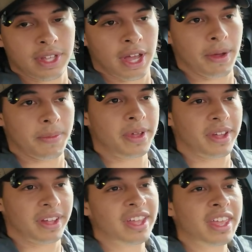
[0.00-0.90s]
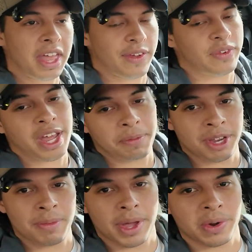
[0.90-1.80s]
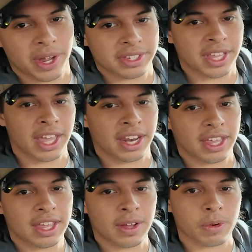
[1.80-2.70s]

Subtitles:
If not, I'm getting better at saying it,